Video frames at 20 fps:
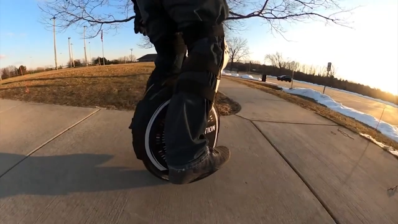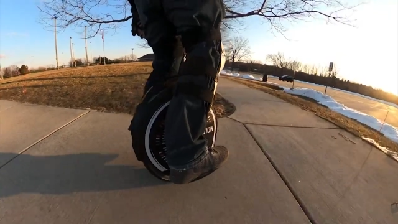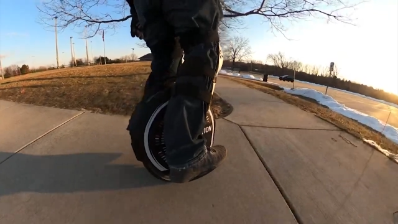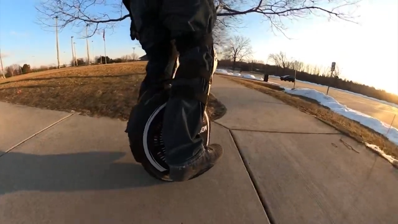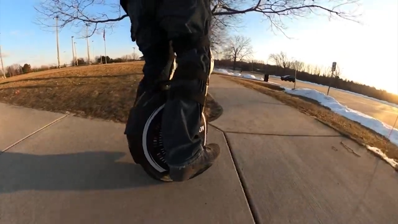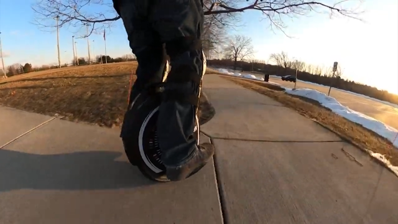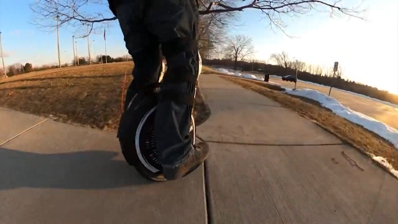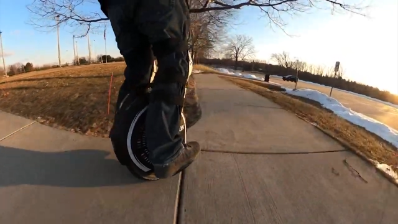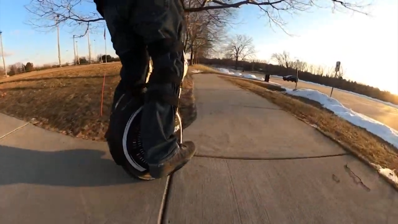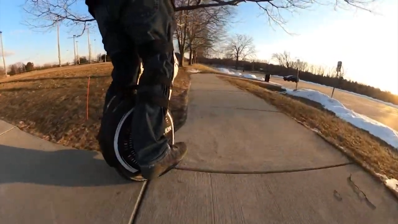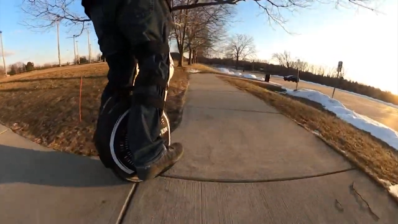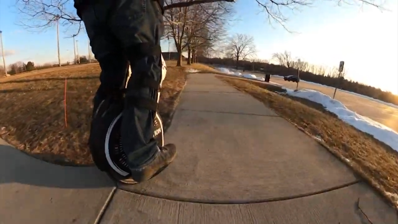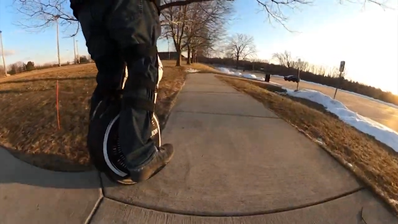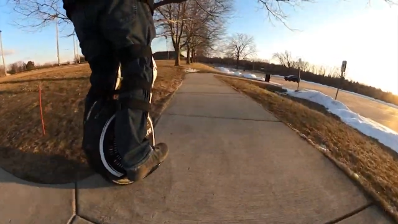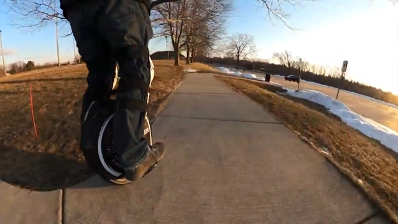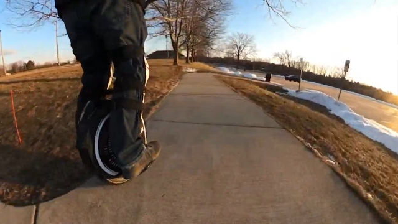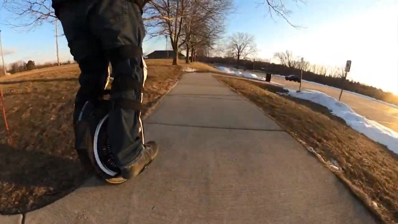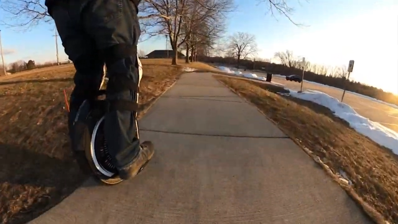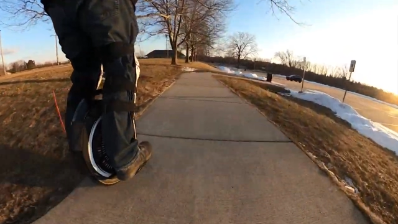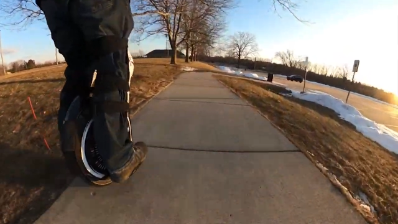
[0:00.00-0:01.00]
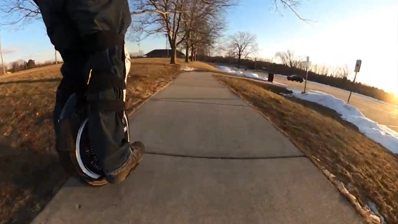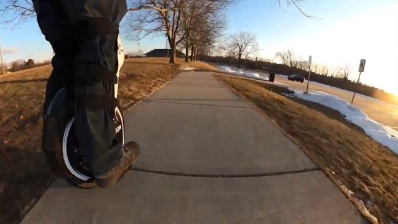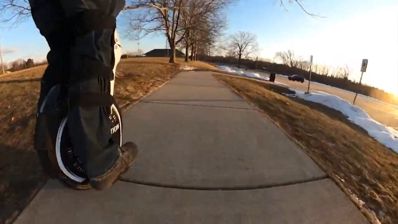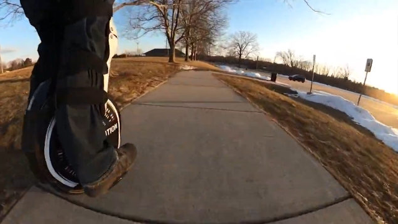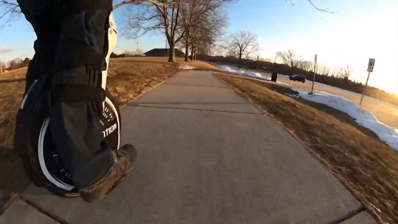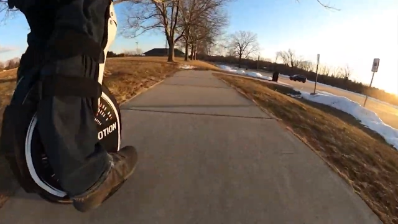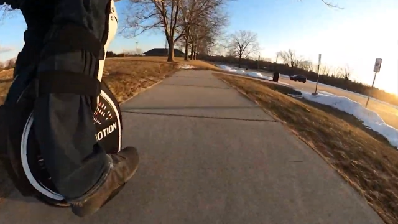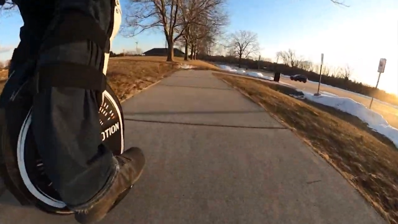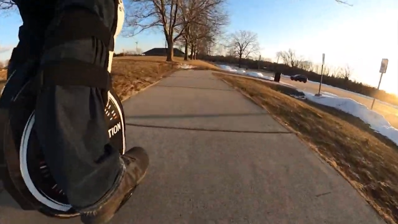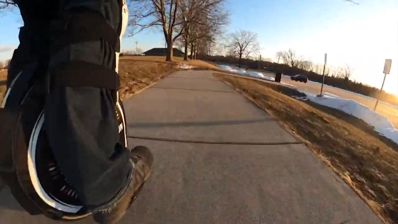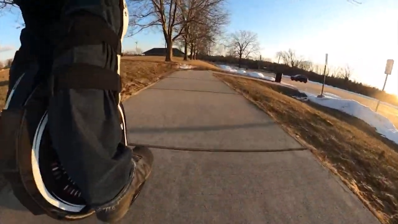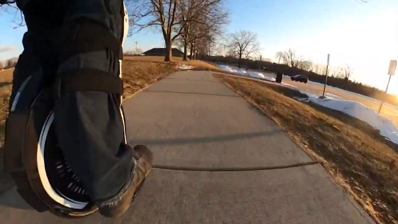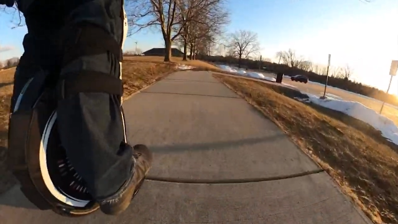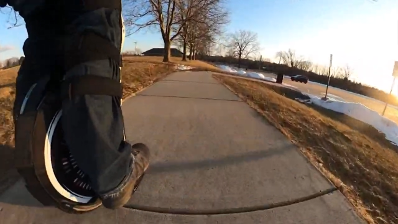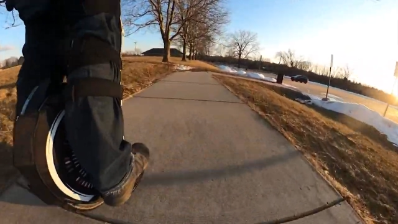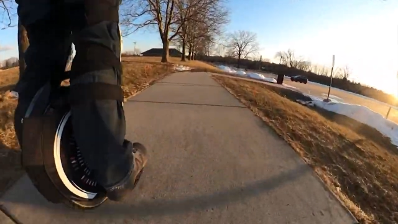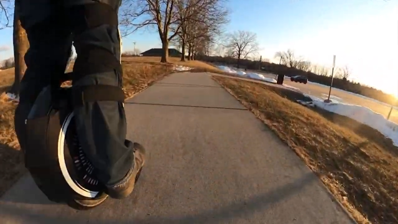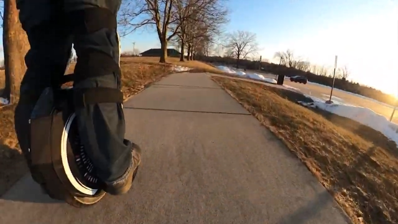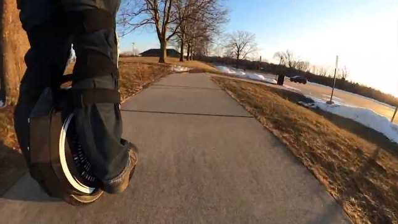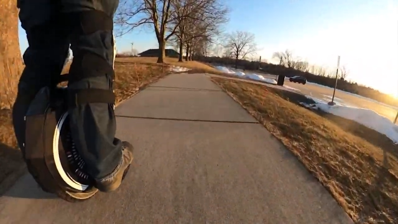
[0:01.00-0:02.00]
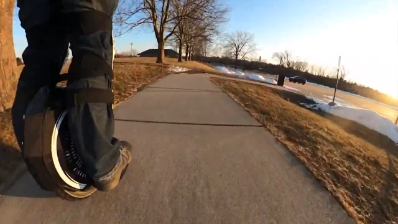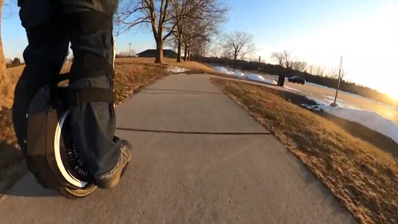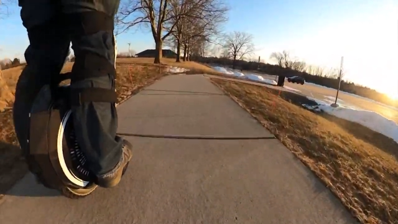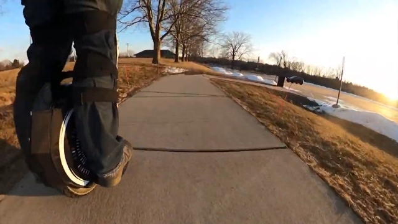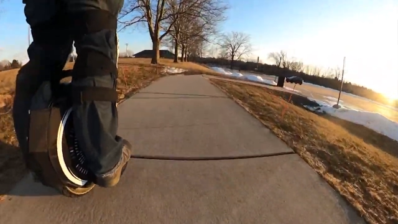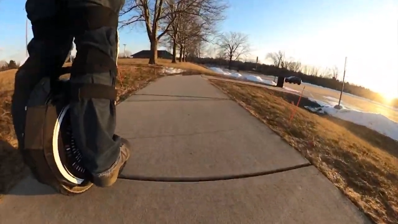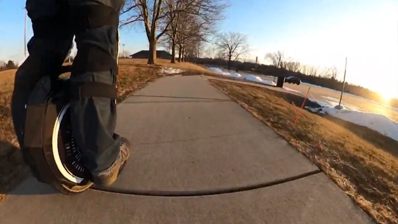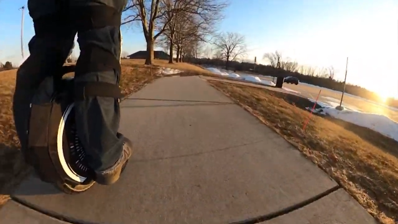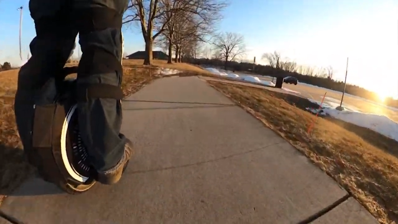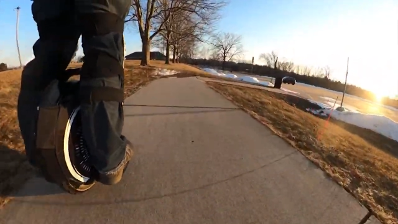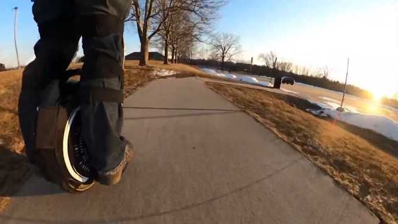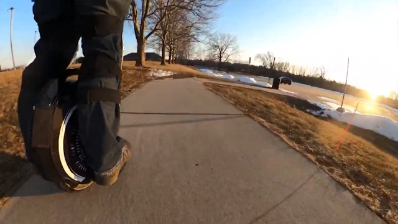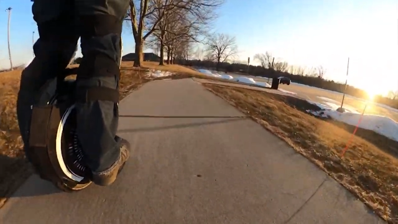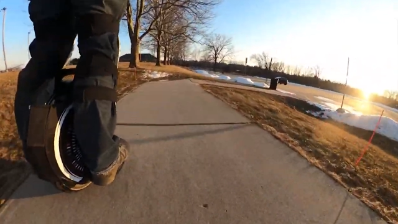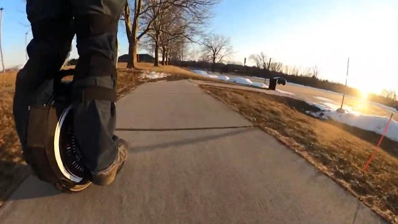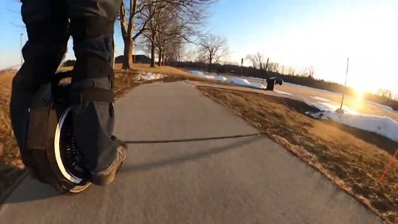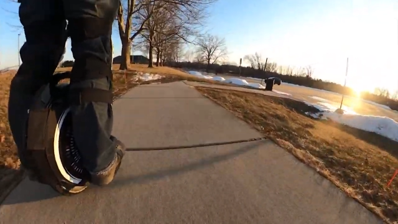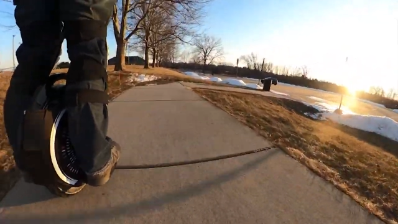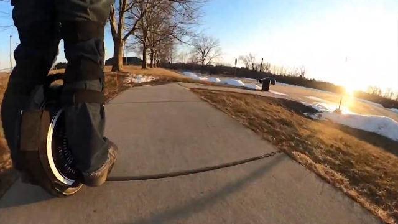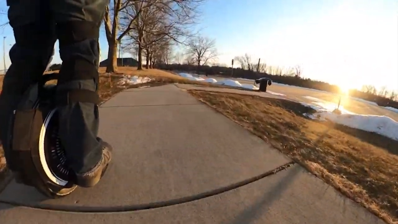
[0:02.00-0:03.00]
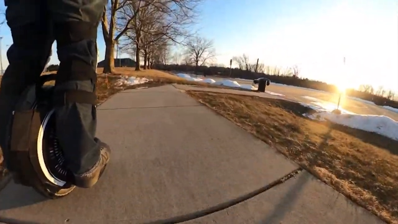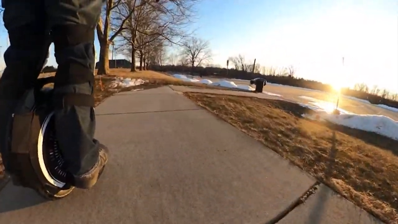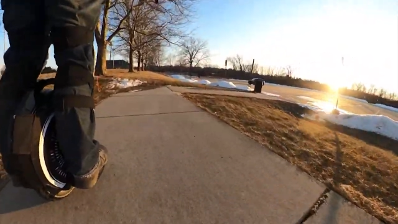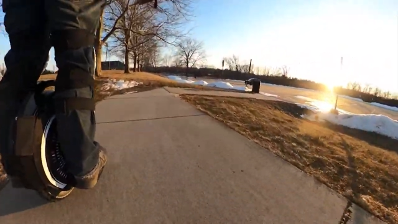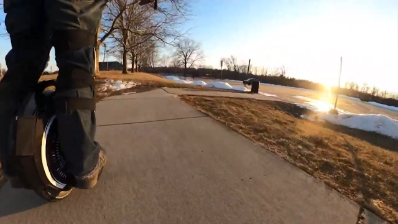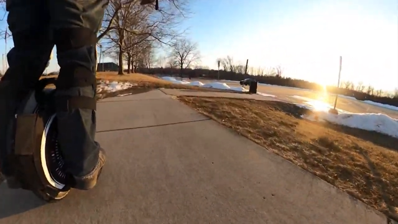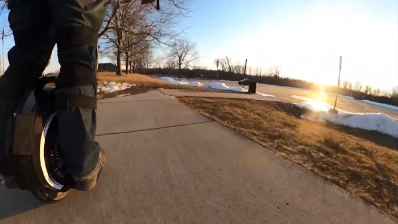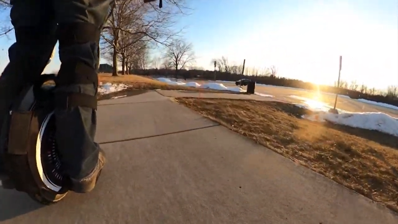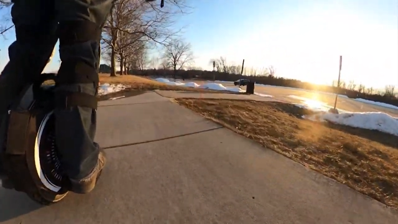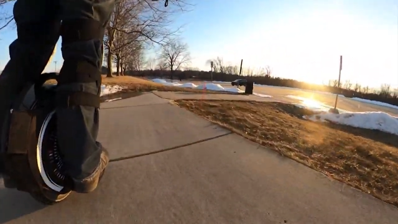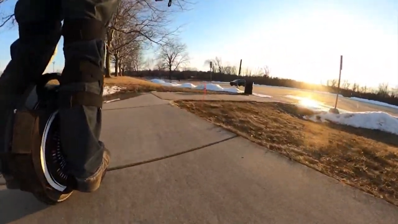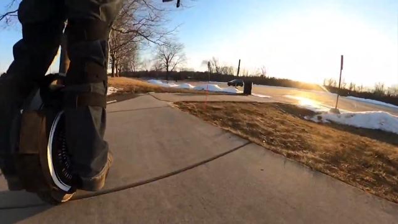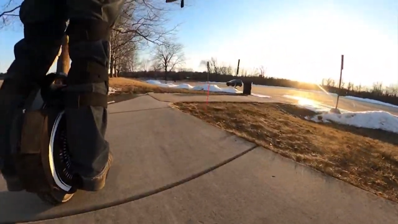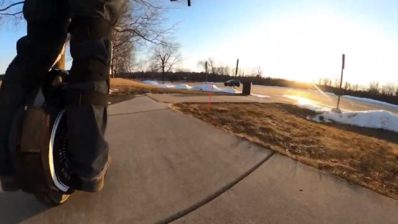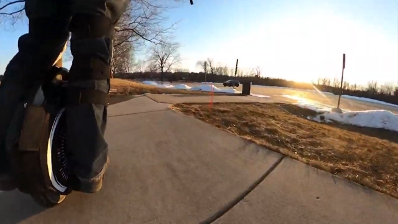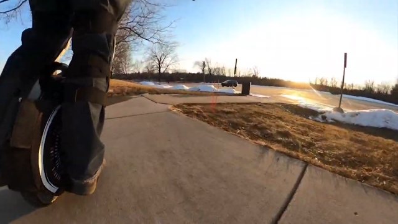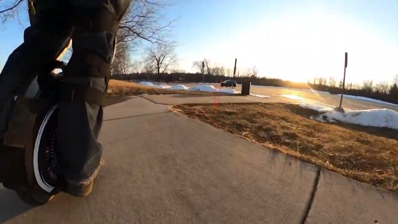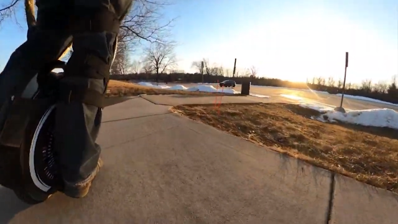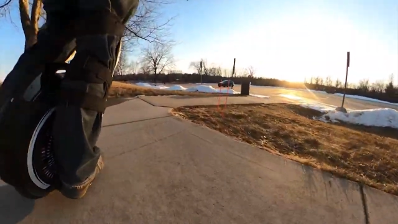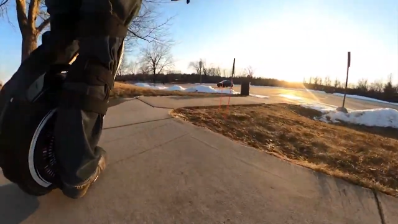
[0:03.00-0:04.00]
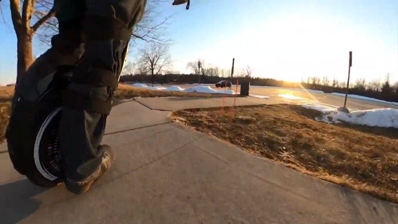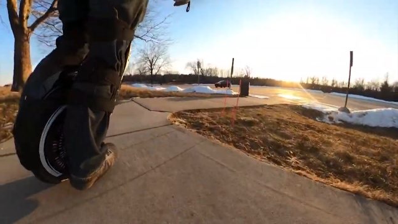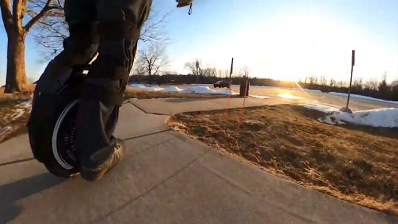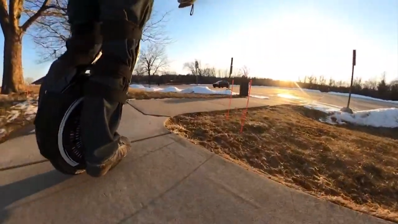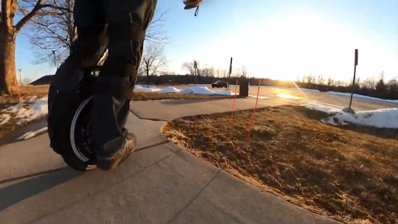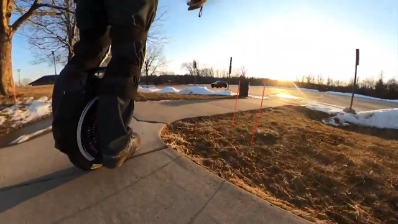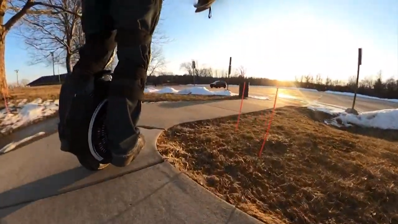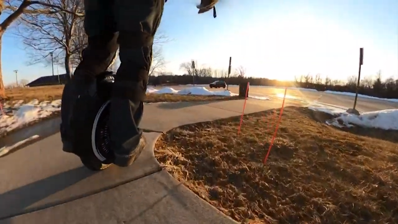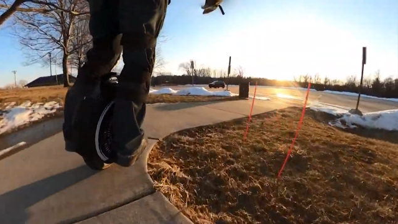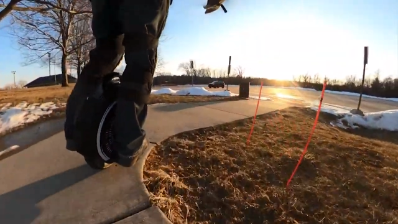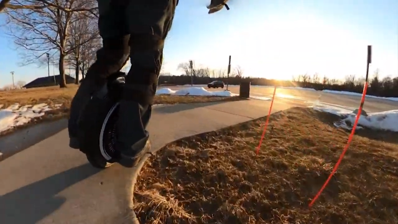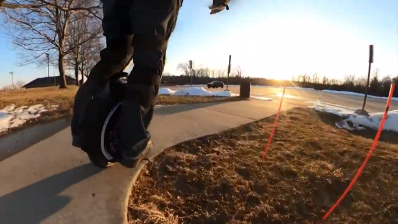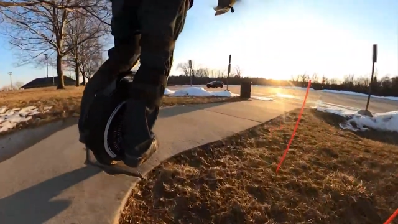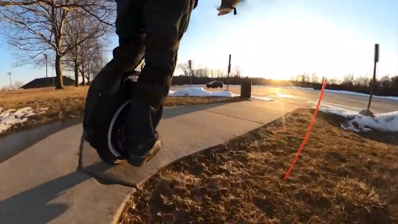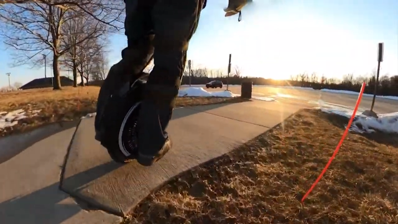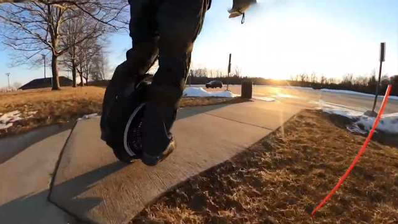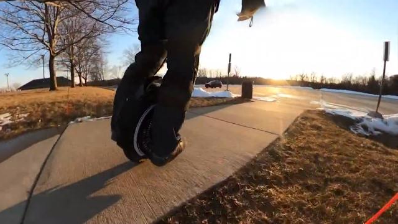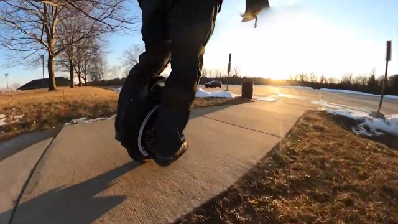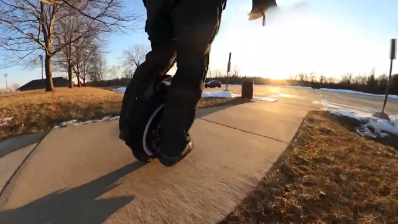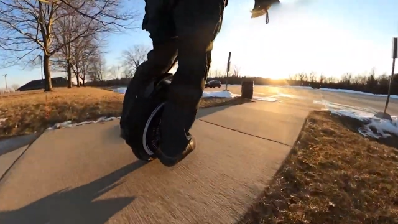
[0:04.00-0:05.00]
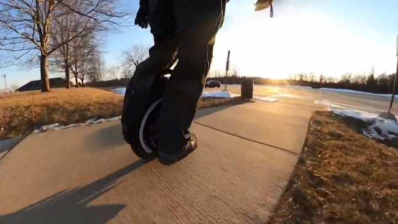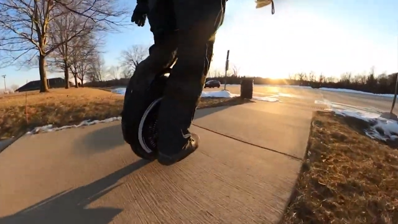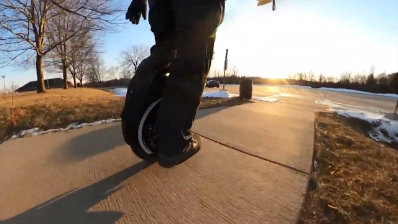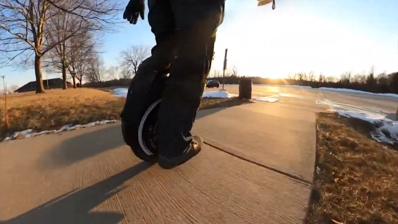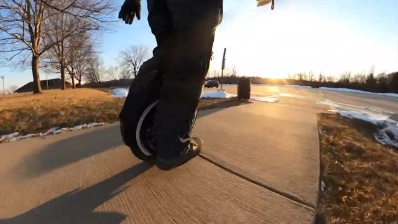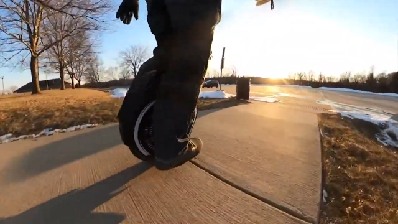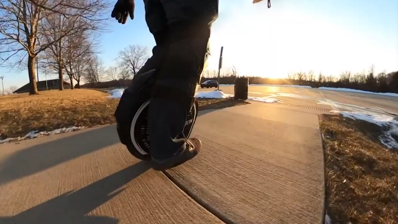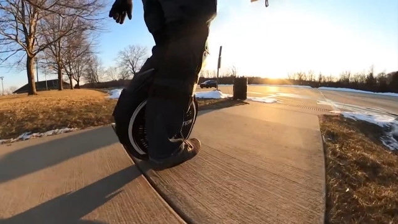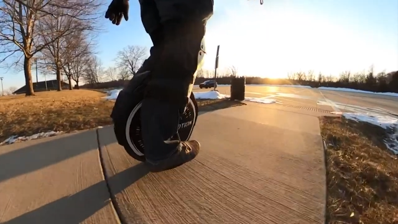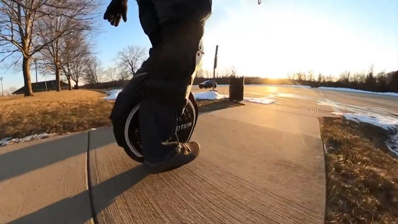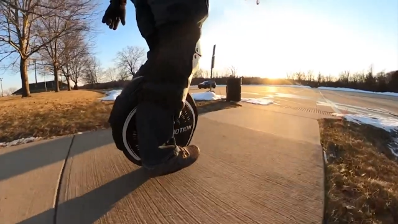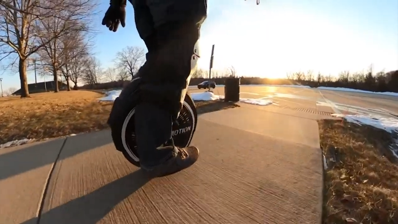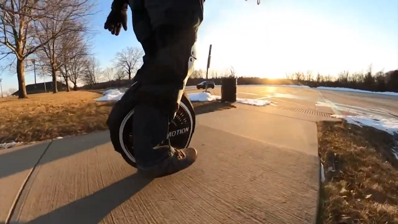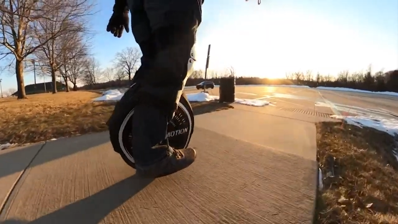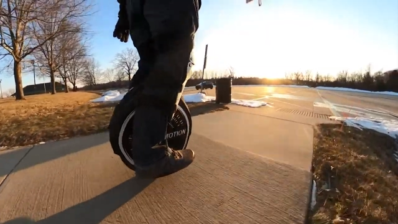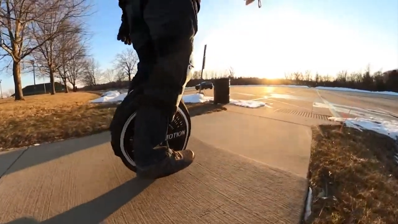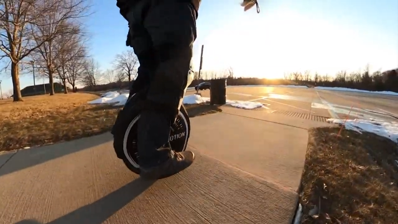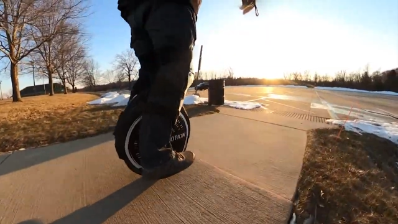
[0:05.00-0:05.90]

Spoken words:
(no speaker visible)